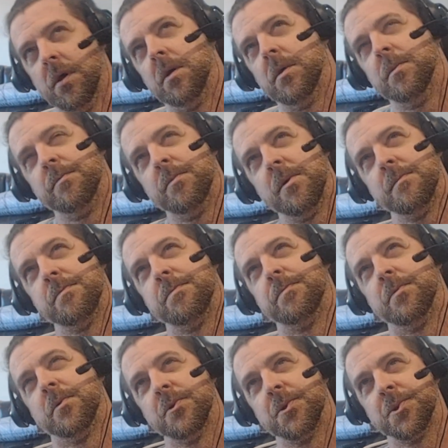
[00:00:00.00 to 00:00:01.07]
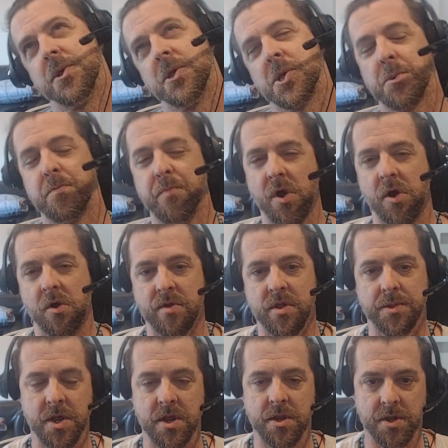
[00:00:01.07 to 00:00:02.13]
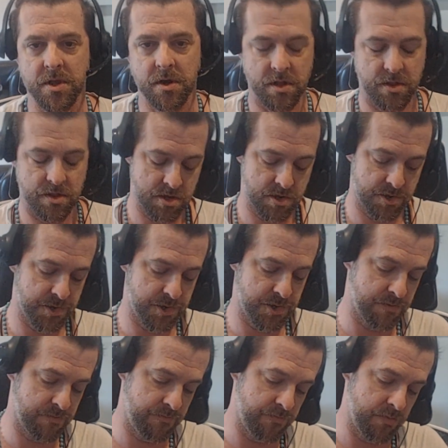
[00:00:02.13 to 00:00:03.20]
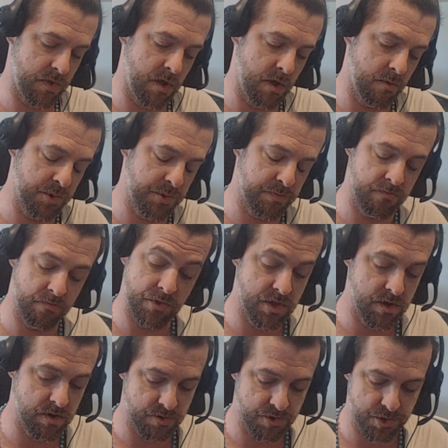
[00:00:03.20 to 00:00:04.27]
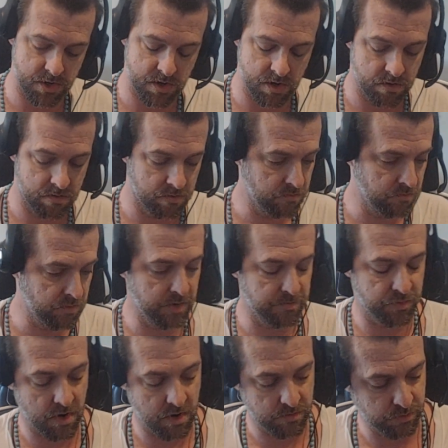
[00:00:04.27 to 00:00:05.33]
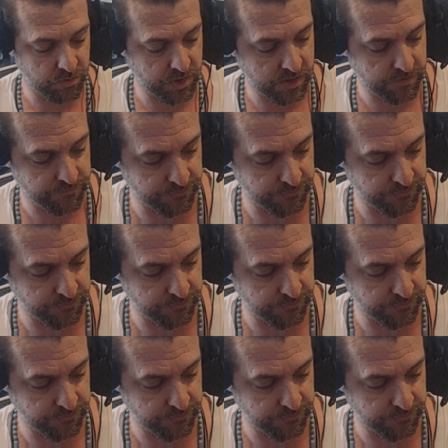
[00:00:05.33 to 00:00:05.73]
very first experiment I did on this was years ago, like probably